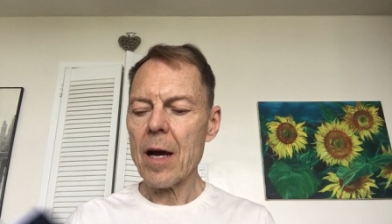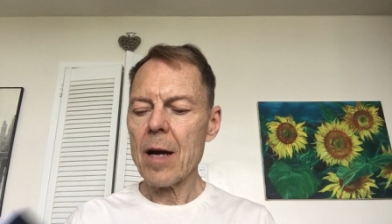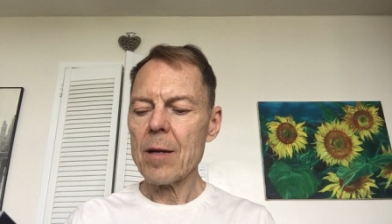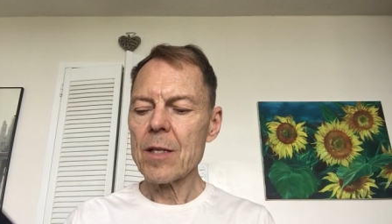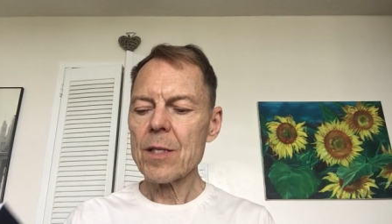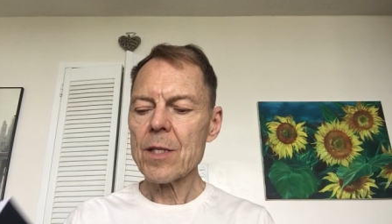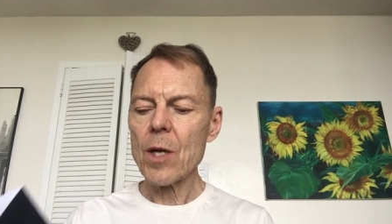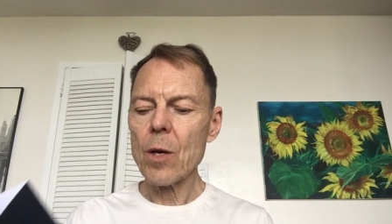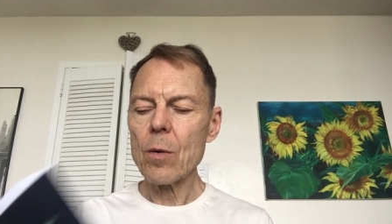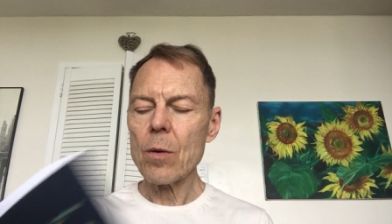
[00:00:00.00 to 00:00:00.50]

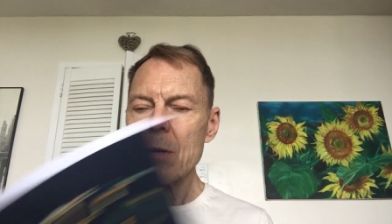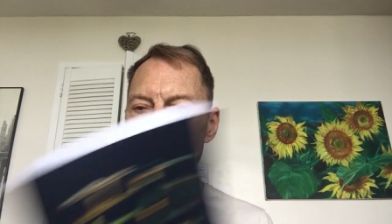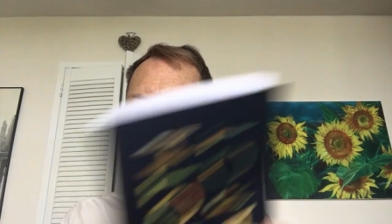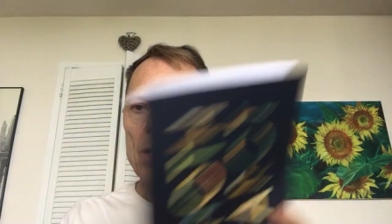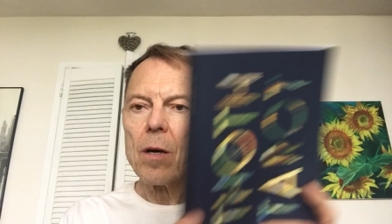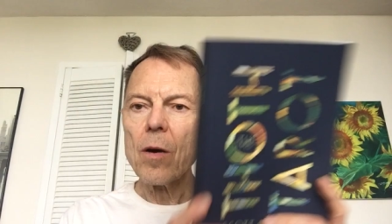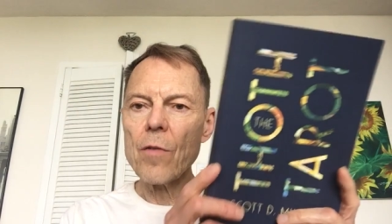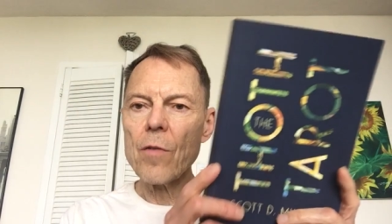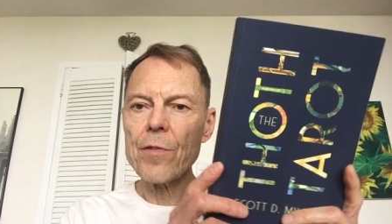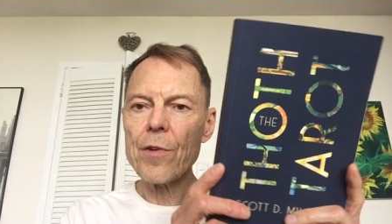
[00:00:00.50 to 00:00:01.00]
So
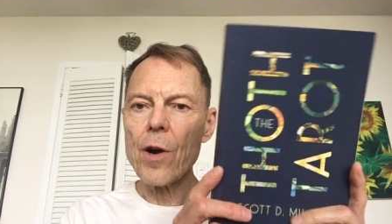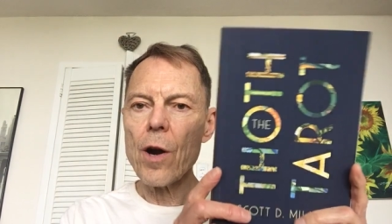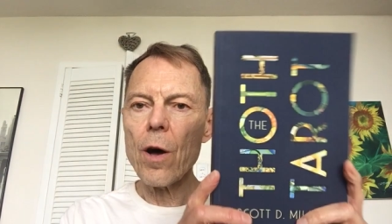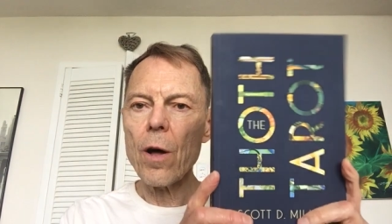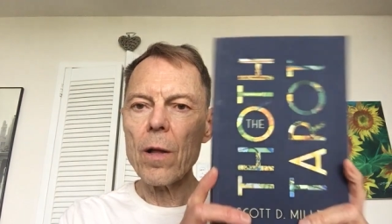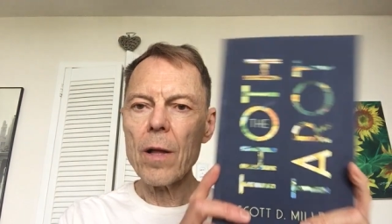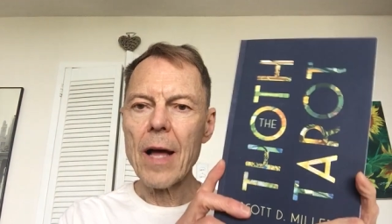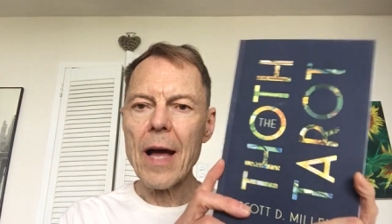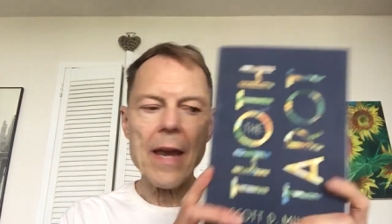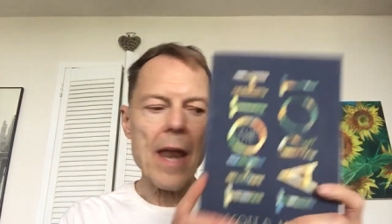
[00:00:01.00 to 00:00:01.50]

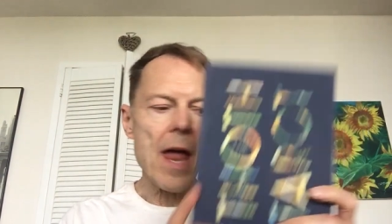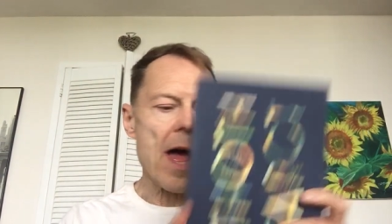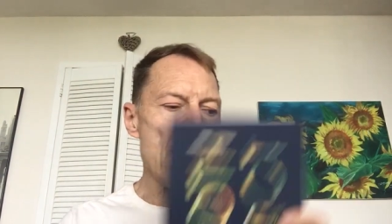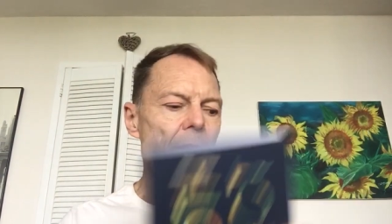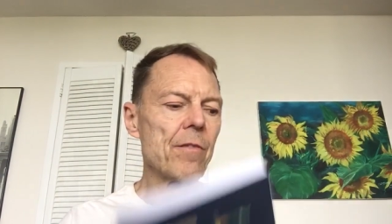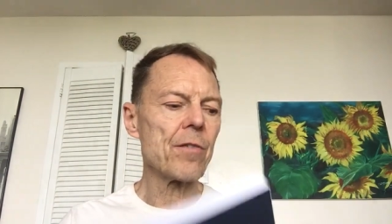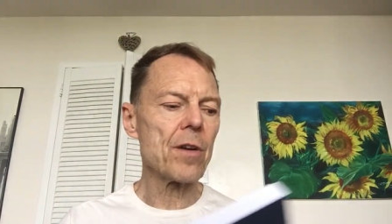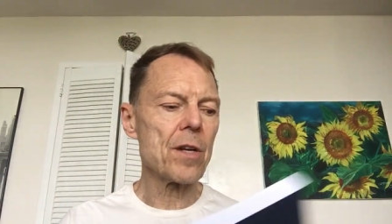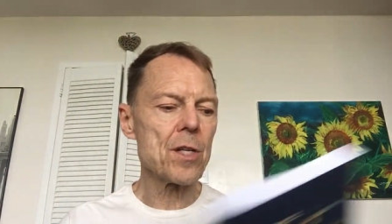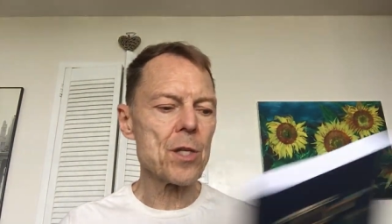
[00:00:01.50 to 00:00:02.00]
overall, an
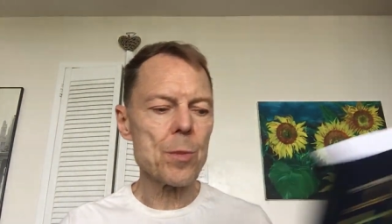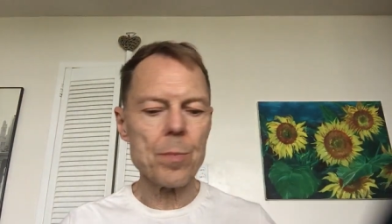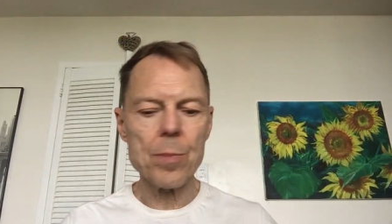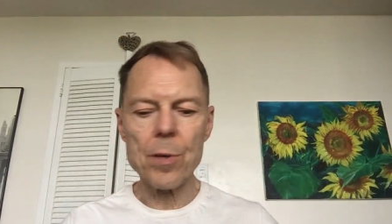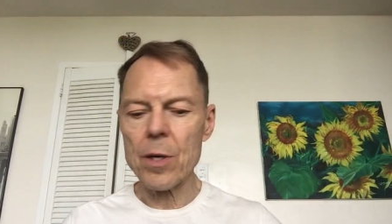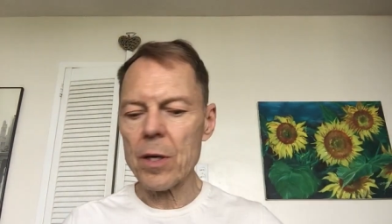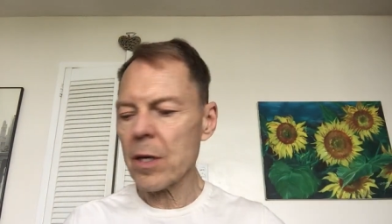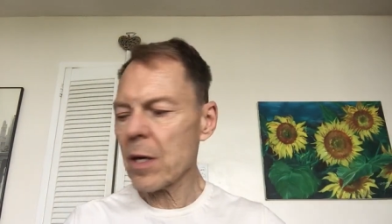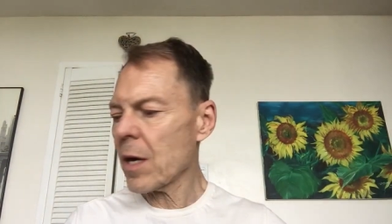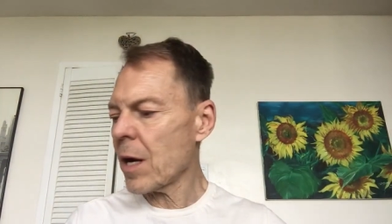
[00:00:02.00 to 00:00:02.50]
average
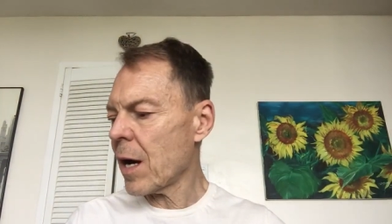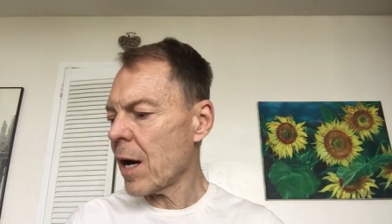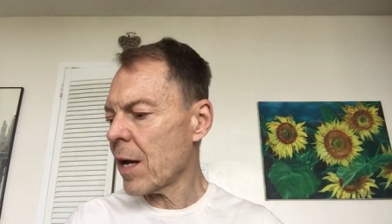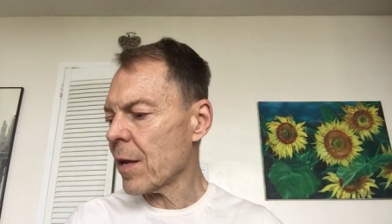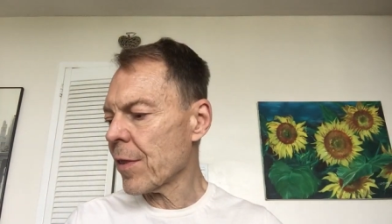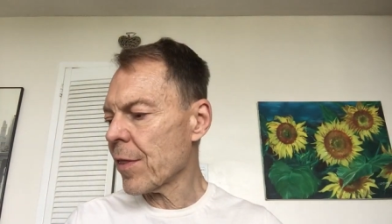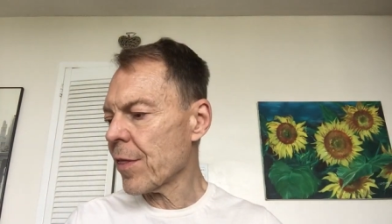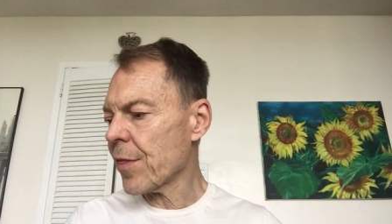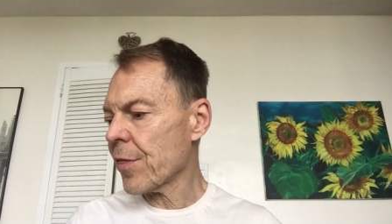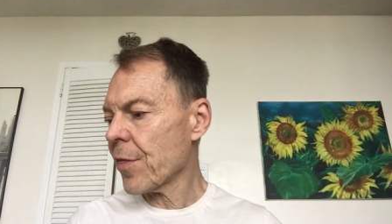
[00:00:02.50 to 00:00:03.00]
book
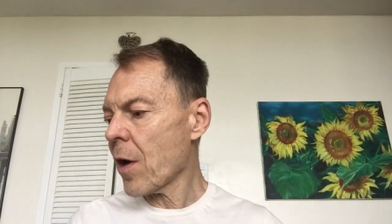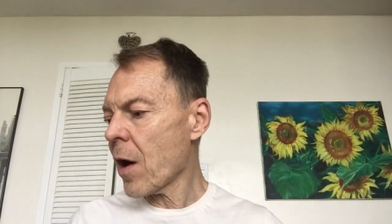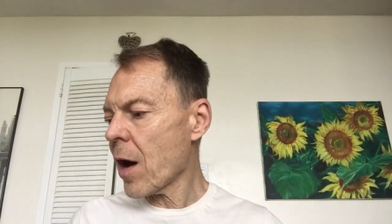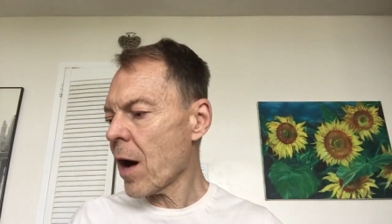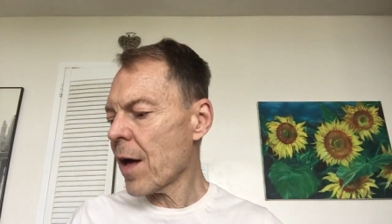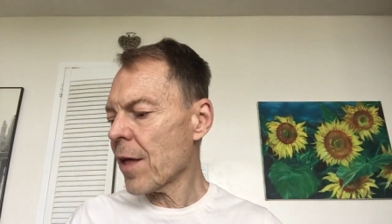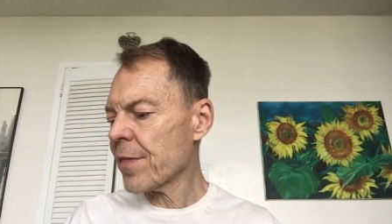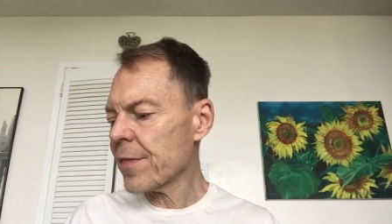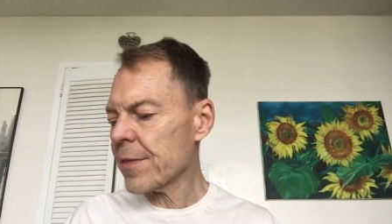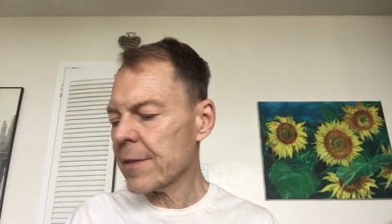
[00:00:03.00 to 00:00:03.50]
on Thoth.